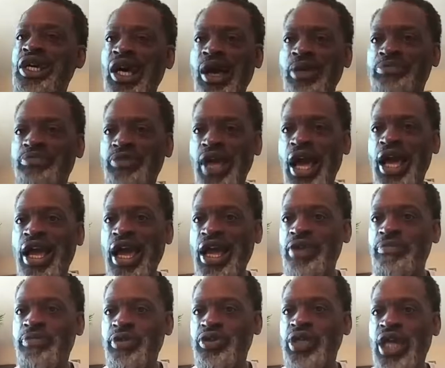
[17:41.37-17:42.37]
I'm I gotta
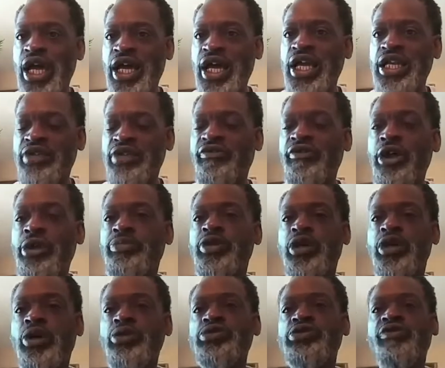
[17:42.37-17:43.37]
build, I gotta develop the
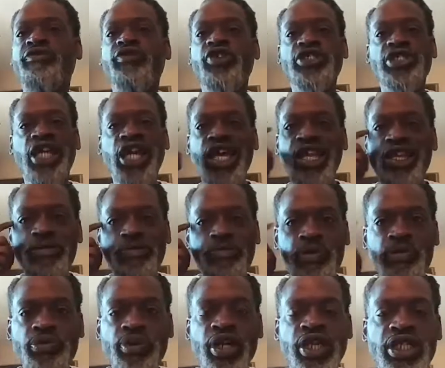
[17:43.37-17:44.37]
culture first. I gotta get
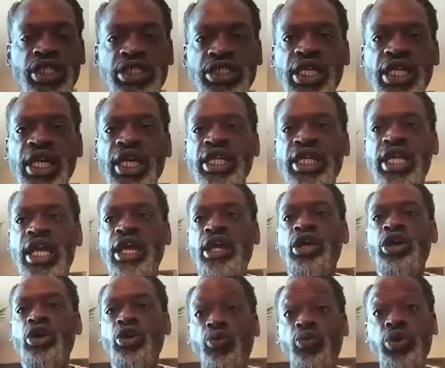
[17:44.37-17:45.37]
people to understand that
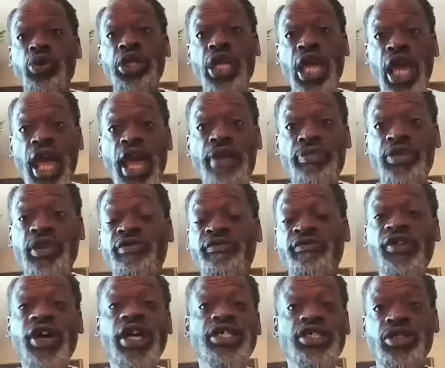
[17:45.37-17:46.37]
we have to
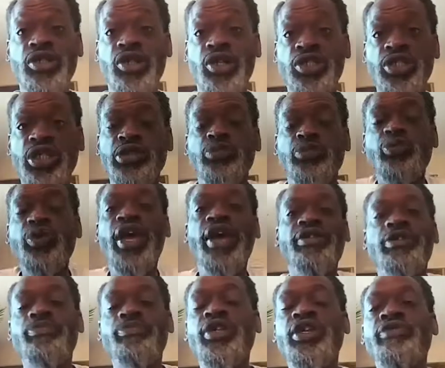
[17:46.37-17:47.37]
invest in ourselves. We
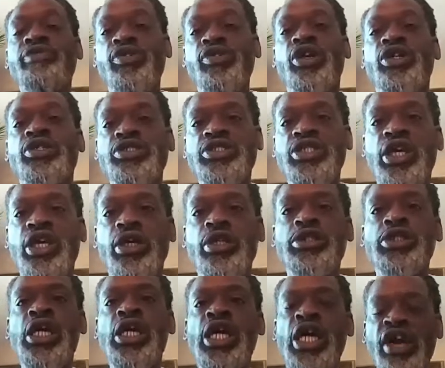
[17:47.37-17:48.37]
have to believe in
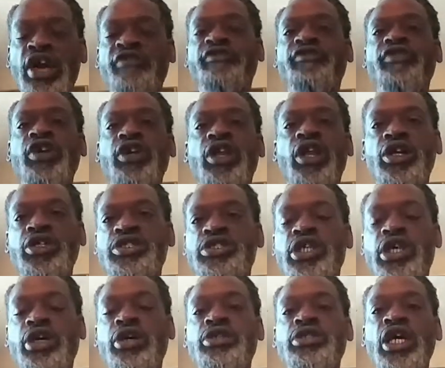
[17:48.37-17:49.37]
ourselves and feel
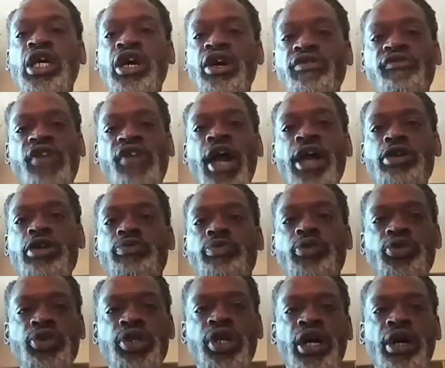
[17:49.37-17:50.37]
ourselves
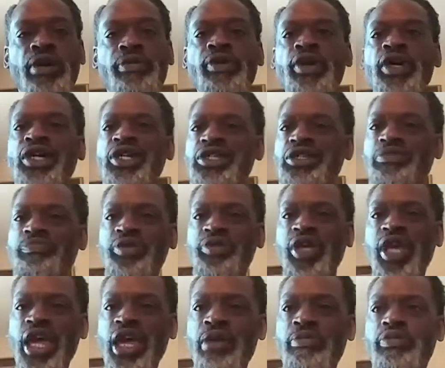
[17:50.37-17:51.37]
valuable enough to
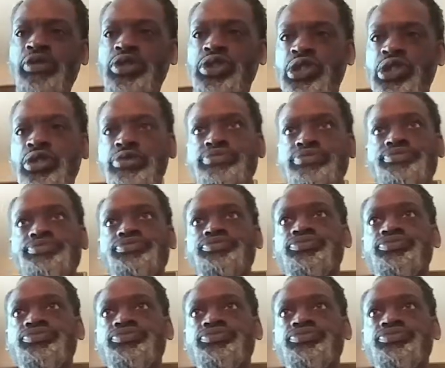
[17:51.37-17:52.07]
be able to